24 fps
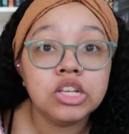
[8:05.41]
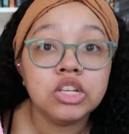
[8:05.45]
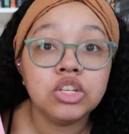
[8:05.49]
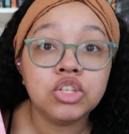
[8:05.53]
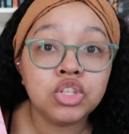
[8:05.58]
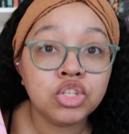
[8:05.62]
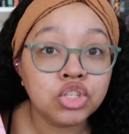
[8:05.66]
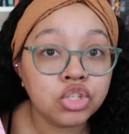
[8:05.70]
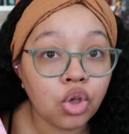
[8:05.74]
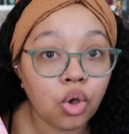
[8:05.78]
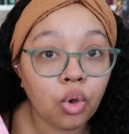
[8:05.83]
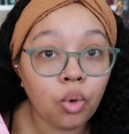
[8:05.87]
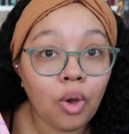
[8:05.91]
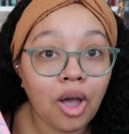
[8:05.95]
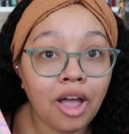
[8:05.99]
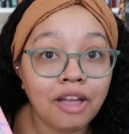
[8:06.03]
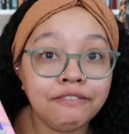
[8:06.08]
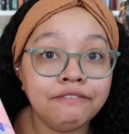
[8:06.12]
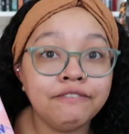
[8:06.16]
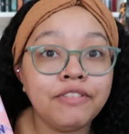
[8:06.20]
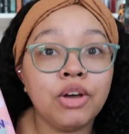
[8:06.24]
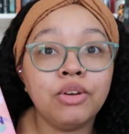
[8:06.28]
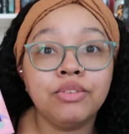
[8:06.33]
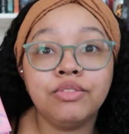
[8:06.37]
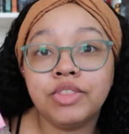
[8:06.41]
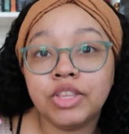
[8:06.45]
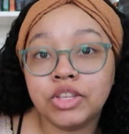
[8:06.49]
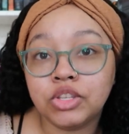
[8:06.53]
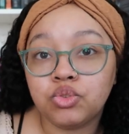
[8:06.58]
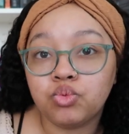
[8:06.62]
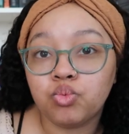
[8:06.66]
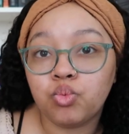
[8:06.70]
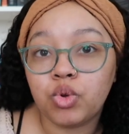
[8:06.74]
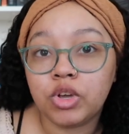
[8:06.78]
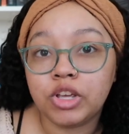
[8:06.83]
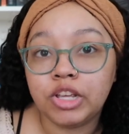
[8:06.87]
So I felt
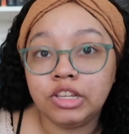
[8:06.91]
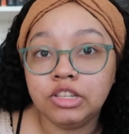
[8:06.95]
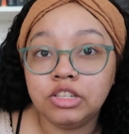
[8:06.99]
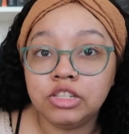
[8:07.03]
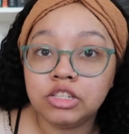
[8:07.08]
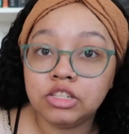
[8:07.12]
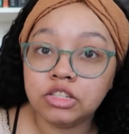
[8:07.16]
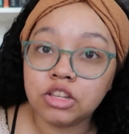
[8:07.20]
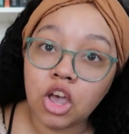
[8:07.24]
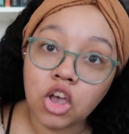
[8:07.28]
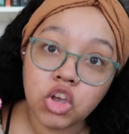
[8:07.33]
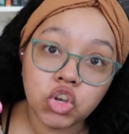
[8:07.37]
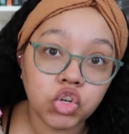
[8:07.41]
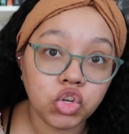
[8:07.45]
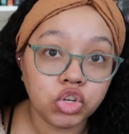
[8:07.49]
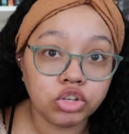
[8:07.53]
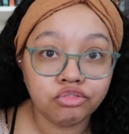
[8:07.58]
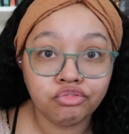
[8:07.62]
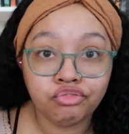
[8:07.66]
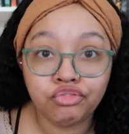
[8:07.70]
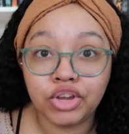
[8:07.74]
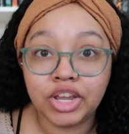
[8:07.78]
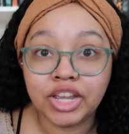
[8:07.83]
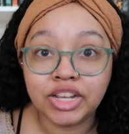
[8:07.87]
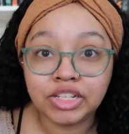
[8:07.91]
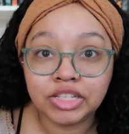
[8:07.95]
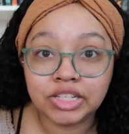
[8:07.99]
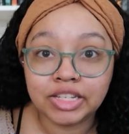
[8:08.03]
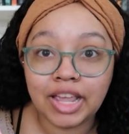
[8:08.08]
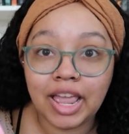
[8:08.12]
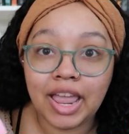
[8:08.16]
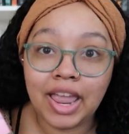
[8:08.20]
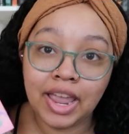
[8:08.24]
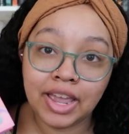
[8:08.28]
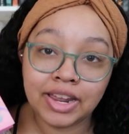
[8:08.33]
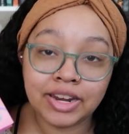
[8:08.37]
this was a good fit,
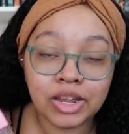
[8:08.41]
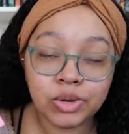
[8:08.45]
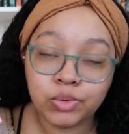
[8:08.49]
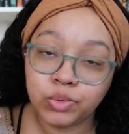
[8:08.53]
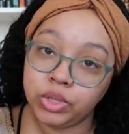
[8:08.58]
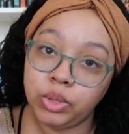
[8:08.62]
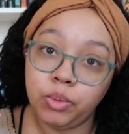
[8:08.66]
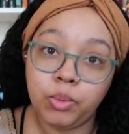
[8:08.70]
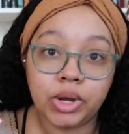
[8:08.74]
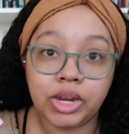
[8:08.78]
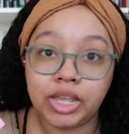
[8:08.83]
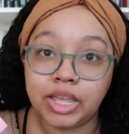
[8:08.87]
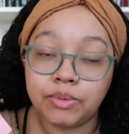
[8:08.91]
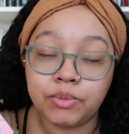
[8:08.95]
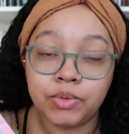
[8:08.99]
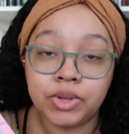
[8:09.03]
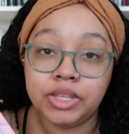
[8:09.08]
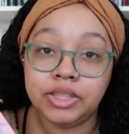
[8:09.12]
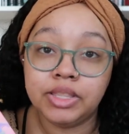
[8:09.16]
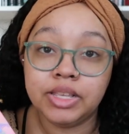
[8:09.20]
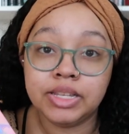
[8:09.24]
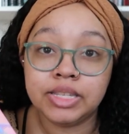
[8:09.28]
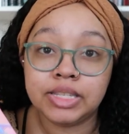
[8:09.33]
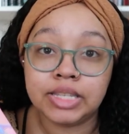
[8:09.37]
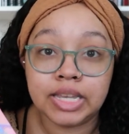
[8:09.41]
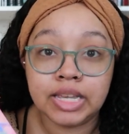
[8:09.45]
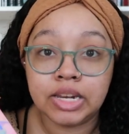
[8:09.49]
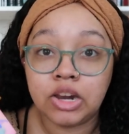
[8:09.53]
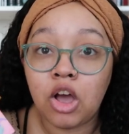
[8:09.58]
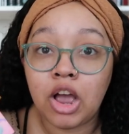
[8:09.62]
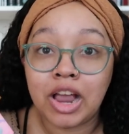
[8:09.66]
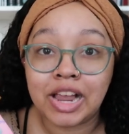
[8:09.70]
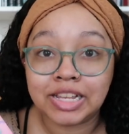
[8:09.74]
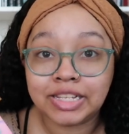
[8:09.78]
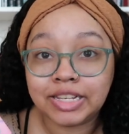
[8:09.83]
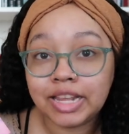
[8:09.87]
and I really want to read this in
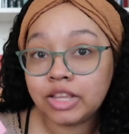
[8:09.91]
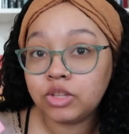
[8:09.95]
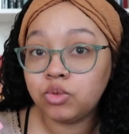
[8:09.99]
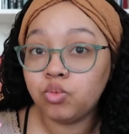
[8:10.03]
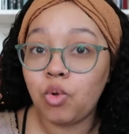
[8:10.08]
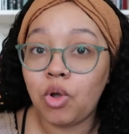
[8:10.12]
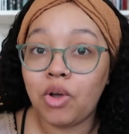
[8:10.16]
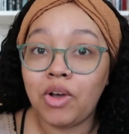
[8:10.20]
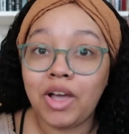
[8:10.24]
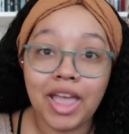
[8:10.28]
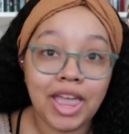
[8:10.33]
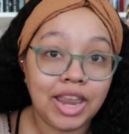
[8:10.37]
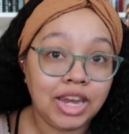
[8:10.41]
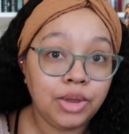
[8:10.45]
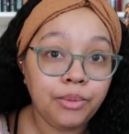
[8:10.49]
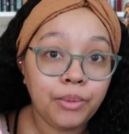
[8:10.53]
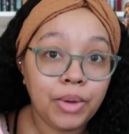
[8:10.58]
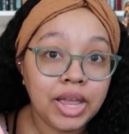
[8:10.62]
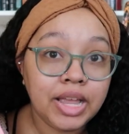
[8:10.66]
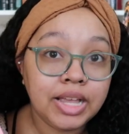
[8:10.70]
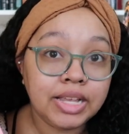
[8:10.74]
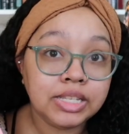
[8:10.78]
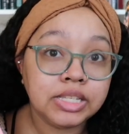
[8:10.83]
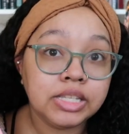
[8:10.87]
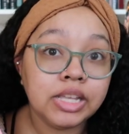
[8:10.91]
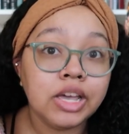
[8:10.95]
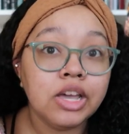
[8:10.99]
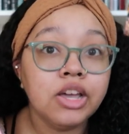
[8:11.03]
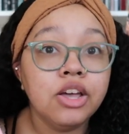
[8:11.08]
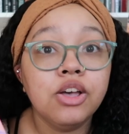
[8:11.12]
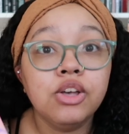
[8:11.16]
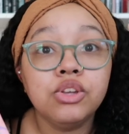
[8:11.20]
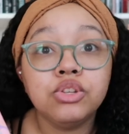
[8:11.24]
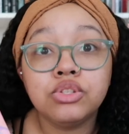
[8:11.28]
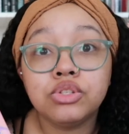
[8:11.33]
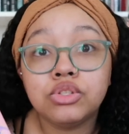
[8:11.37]
August as well anyways.
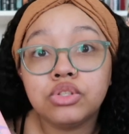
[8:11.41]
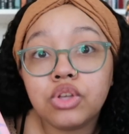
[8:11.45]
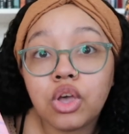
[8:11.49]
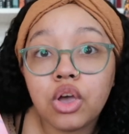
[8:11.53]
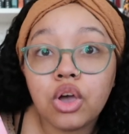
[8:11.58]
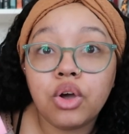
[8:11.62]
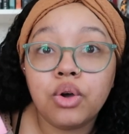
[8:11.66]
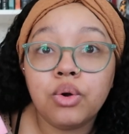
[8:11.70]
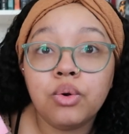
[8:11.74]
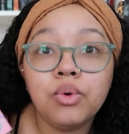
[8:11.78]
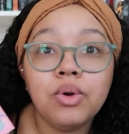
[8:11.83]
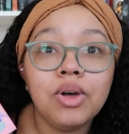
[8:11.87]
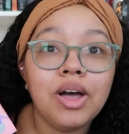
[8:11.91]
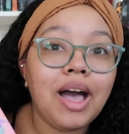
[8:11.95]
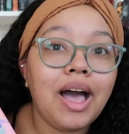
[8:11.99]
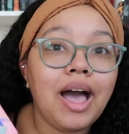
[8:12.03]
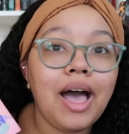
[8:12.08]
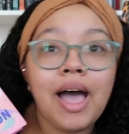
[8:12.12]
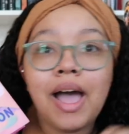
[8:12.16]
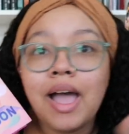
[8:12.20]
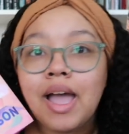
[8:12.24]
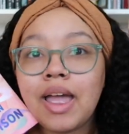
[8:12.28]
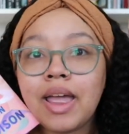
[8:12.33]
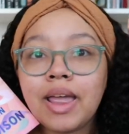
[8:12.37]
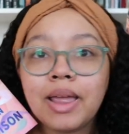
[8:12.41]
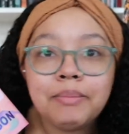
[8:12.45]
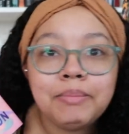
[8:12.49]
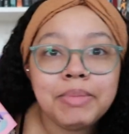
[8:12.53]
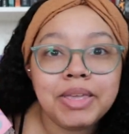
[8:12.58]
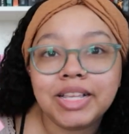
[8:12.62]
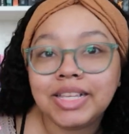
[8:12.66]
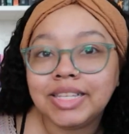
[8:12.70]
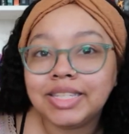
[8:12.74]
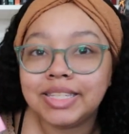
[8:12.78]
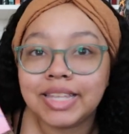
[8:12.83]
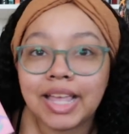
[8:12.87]
So I'm
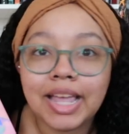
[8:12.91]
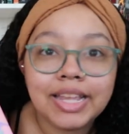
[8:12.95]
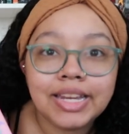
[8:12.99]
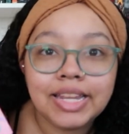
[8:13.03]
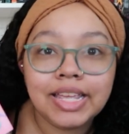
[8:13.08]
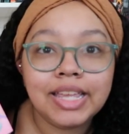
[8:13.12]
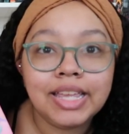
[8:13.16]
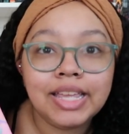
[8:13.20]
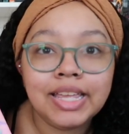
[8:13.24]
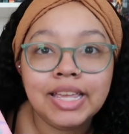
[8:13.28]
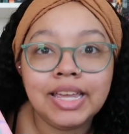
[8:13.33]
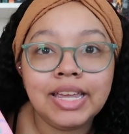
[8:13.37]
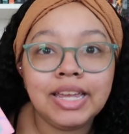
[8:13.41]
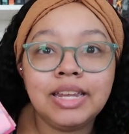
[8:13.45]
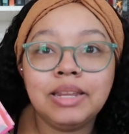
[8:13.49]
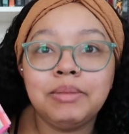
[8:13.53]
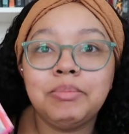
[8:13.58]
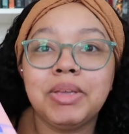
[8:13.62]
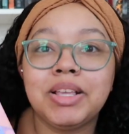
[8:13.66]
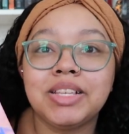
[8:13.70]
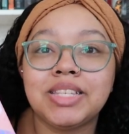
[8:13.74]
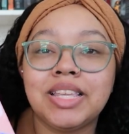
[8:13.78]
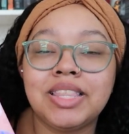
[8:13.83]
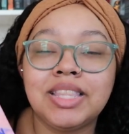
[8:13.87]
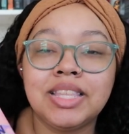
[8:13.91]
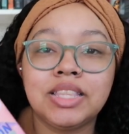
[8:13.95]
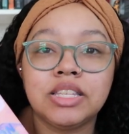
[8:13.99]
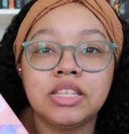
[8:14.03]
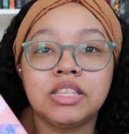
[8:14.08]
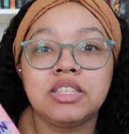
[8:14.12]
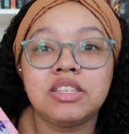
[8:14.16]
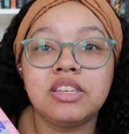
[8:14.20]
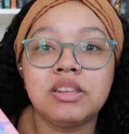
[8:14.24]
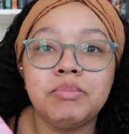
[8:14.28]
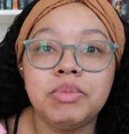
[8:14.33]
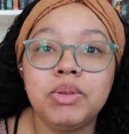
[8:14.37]
excited because I think this
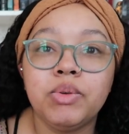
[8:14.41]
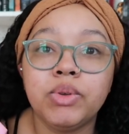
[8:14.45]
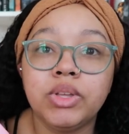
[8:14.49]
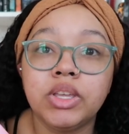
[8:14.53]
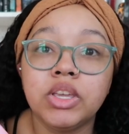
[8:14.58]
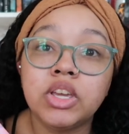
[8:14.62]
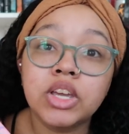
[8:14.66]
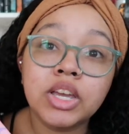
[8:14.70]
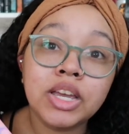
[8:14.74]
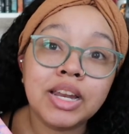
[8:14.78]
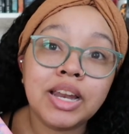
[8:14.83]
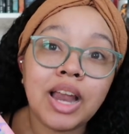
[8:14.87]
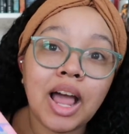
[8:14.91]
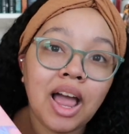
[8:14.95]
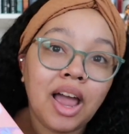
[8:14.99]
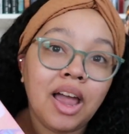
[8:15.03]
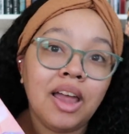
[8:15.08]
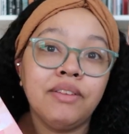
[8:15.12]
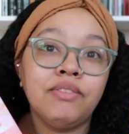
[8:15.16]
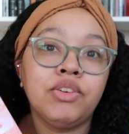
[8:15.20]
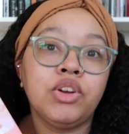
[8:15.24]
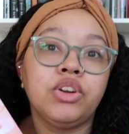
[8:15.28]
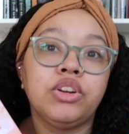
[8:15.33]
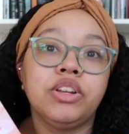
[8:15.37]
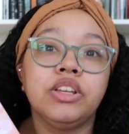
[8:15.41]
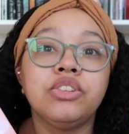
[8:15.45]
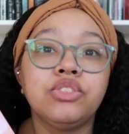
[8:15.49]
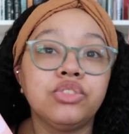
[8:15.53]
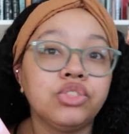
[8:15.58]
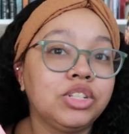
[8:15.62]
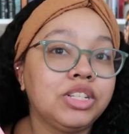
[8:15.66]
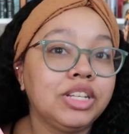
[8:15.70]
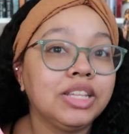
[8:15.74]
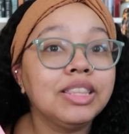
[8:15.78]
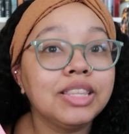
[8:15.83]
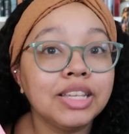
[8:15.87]
is going to be really good. I've heard
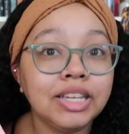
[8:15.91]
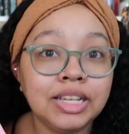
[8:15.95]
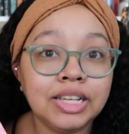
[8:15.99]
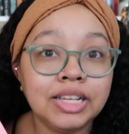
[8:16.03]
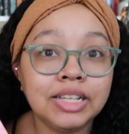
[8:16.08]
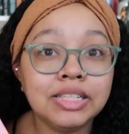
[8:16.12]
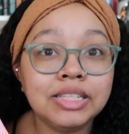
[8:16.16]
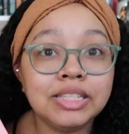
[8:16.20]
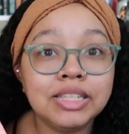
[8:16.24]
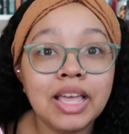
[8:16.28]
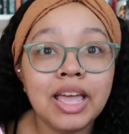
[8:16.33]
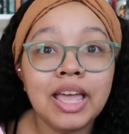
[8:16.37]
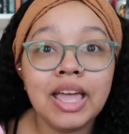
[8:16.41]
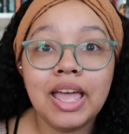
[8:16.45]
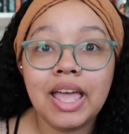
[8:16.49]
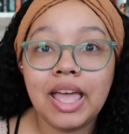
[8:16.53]
interesting things.